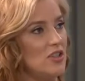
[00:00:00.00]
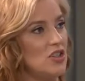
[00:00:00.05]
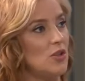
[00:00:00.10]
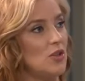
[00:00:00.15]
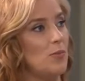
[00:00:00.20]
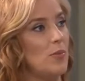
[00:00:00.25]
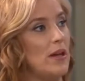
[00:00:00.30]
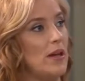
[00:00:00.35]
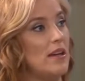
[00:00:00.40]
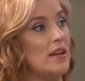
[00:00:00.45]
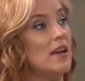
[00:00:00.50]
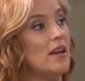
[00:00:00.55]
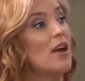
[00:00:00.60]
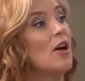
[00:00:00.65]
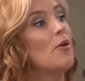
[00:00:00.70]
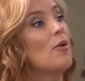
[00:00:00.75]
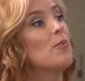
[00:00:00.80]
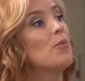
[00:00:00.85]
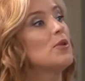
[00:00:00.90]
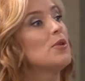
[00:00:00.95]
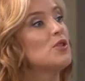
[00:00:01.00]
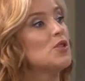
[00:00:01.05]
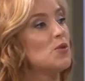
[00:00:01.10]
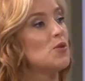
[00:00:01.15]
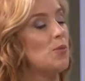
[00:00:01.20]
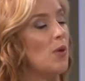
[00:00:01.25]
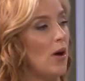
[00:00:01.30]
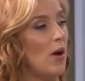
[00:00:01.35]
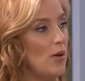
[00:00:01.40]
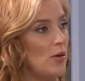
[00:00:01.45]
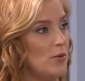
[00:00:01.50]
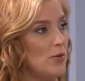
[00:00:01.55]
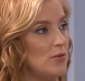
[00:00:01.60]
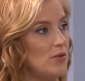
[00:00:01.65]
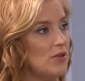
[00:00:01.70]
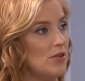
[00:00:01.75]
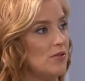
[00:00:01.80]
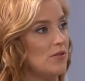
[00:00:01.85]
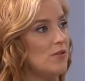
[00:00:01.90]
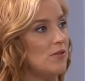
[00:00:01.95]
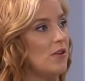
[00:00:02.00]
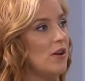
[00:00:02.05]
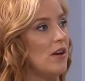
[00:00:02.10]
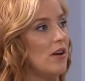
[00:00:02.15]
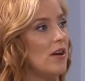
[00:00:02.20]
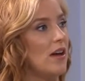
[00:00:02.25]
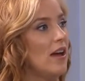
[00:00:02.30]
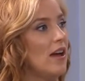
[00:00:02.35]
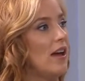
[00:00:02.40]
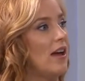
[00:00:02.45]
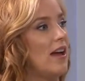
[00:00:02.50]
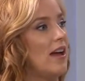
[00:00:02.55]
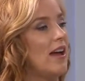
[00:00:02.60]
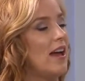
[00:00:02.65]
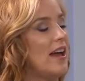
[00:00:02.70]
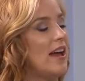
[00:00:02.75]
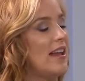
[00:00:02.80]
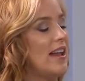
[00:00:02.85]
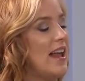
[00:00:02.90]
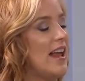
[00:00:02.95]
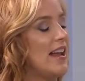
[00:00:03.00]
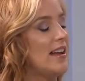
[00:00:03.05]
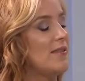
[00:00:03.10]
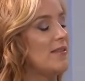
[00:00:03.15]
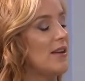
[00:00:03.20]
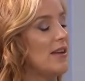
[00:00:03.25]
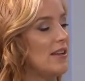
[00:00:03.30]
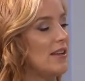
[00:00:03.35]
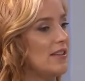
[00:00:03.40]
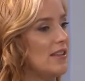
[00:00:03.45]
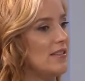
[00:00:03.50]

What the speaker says: should be postponed for a